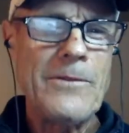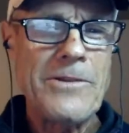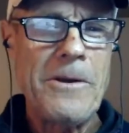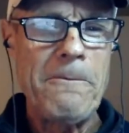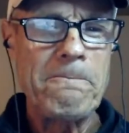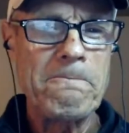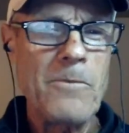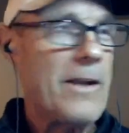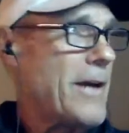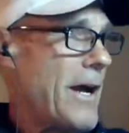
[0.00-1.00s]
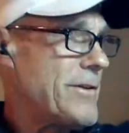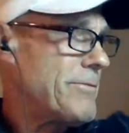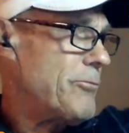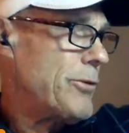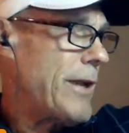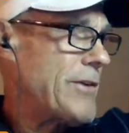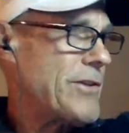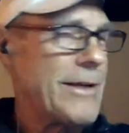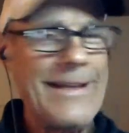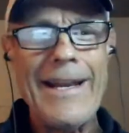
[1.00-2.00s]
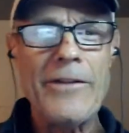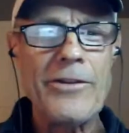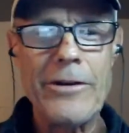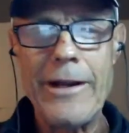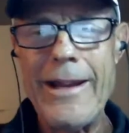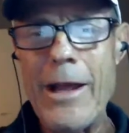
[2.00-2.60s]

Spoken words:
So guys, with that said, get out there today.